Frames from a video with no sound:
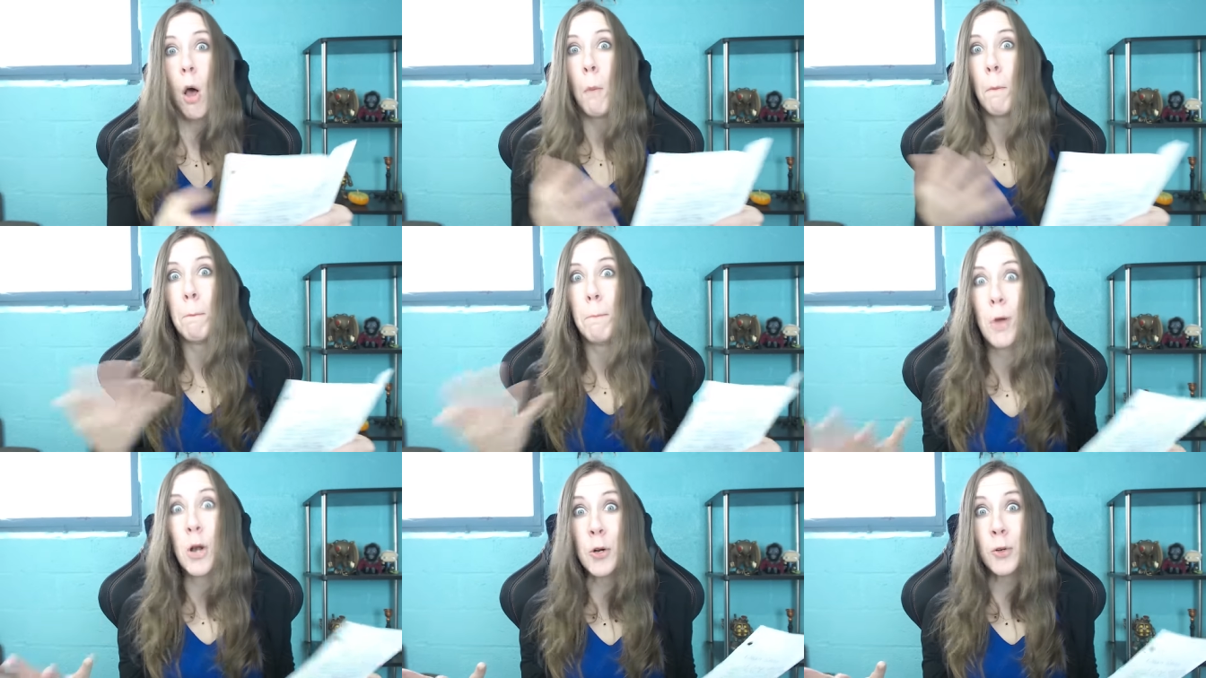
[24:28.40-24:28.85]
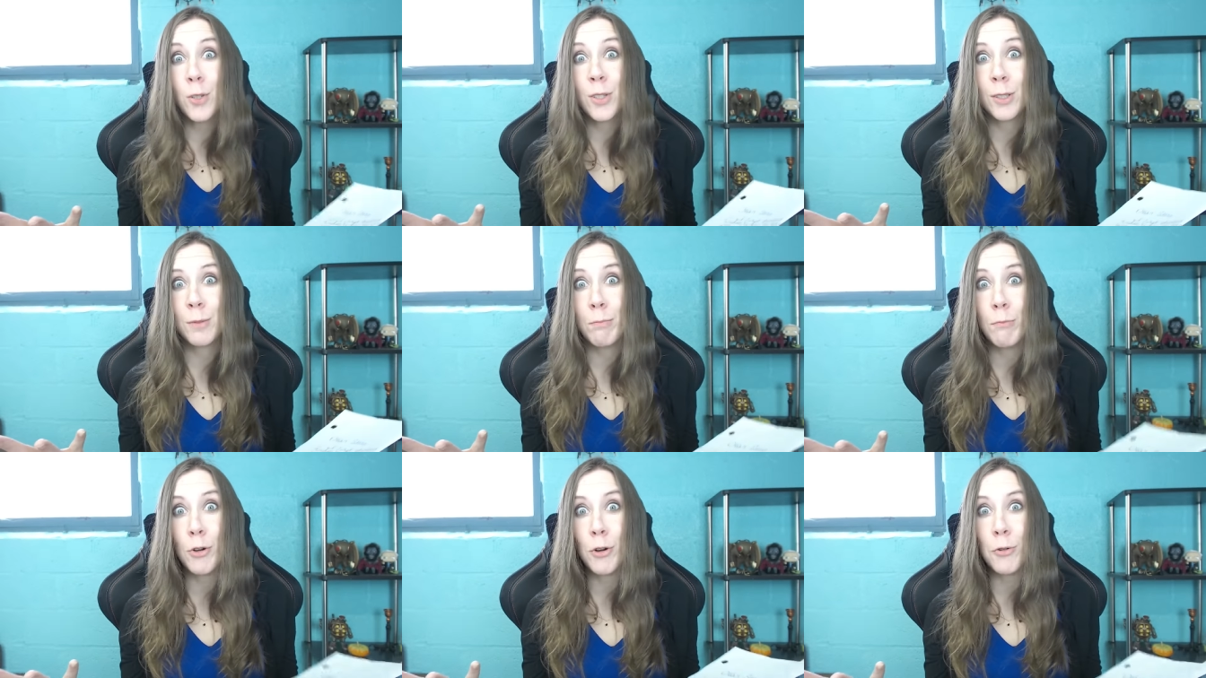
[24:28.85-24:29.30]
Moose
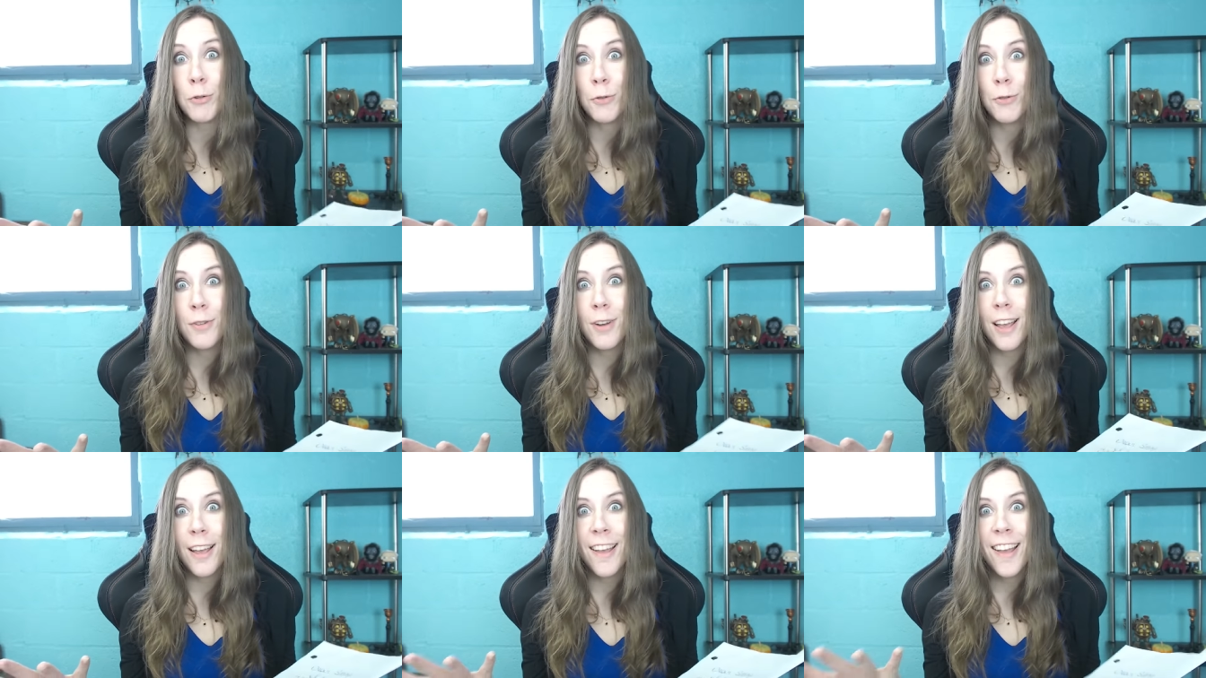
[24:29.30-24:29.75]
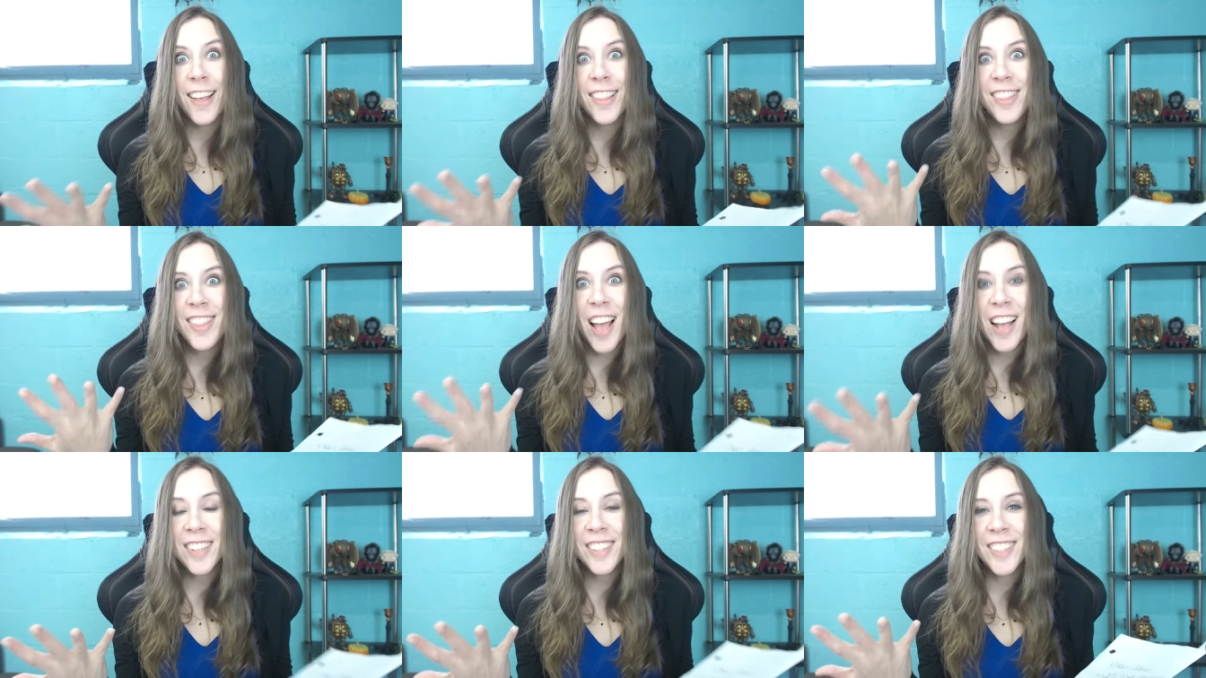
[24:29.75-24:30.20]
Moon?
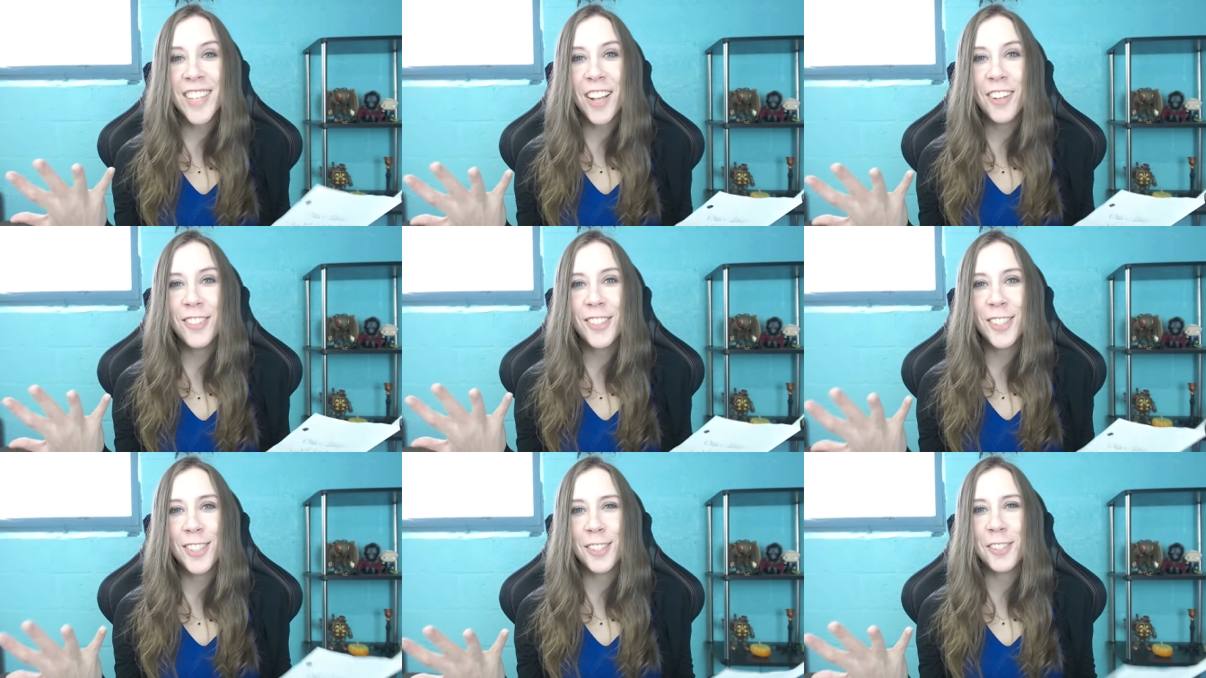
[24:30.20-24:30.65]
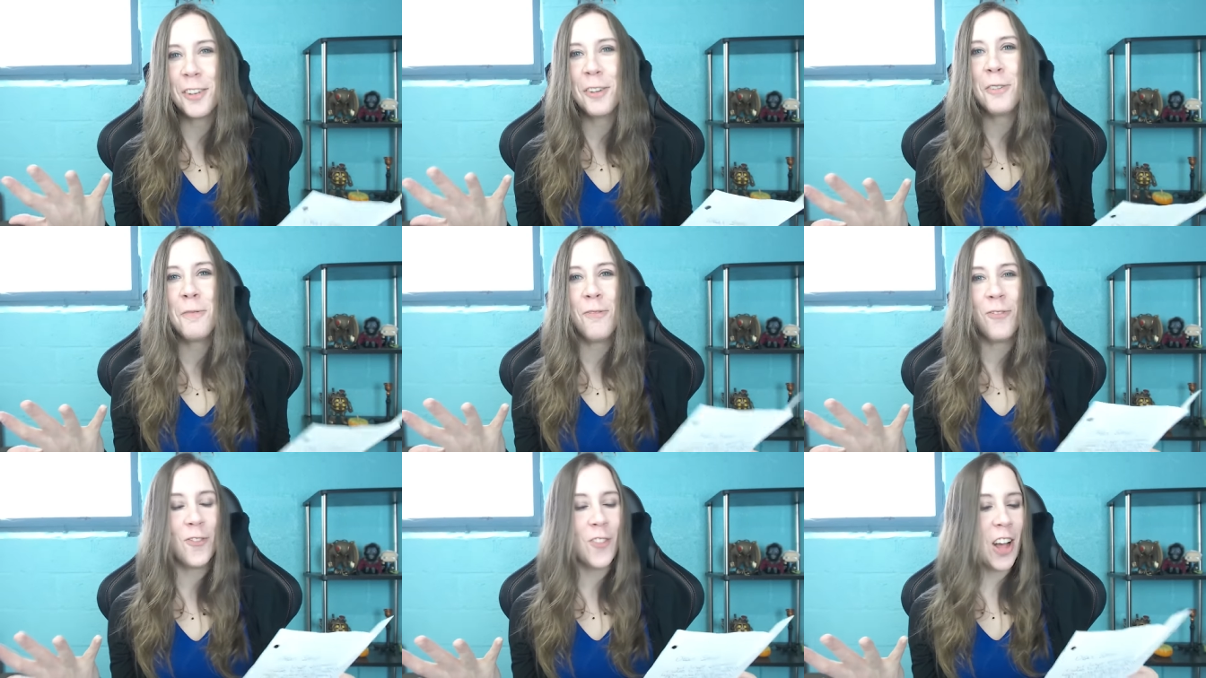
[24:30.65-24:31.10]
That sounds
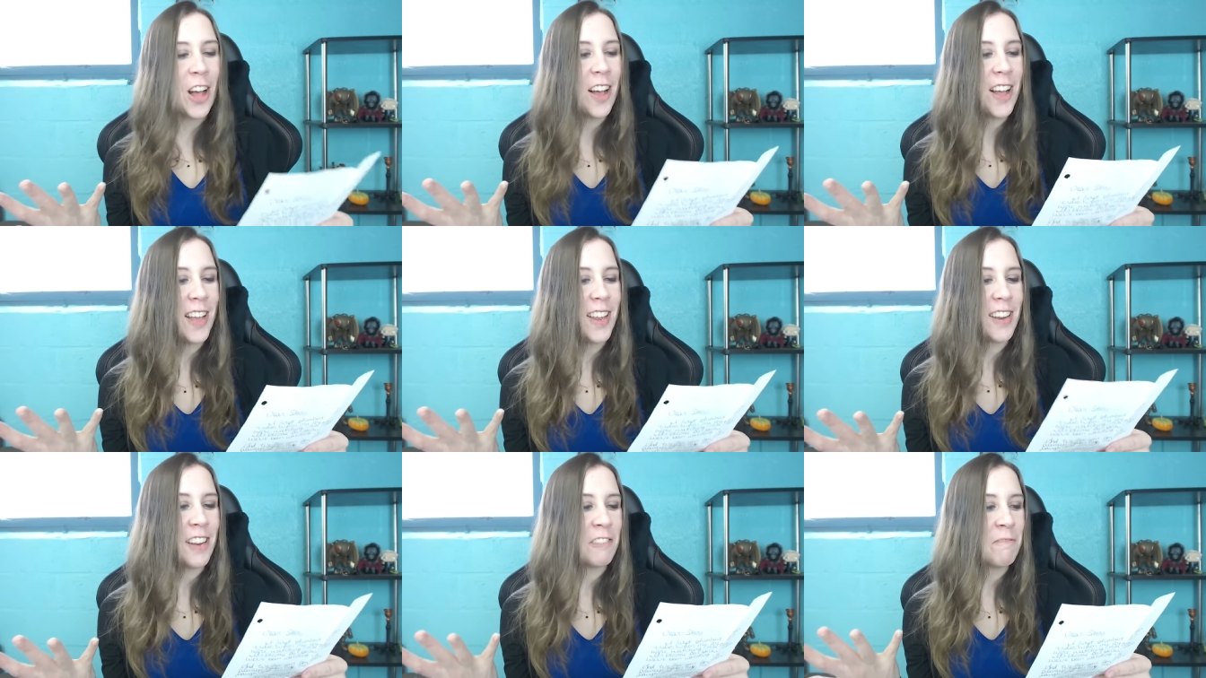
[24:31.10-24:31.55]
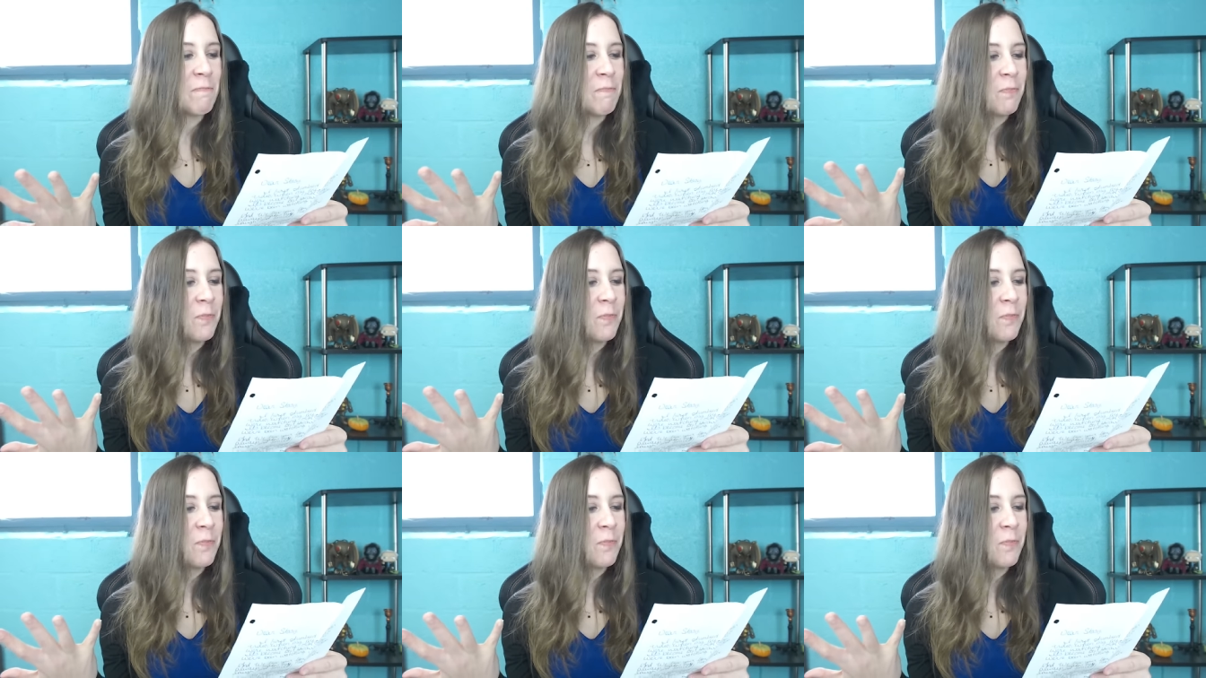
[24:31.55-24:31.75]
so fun!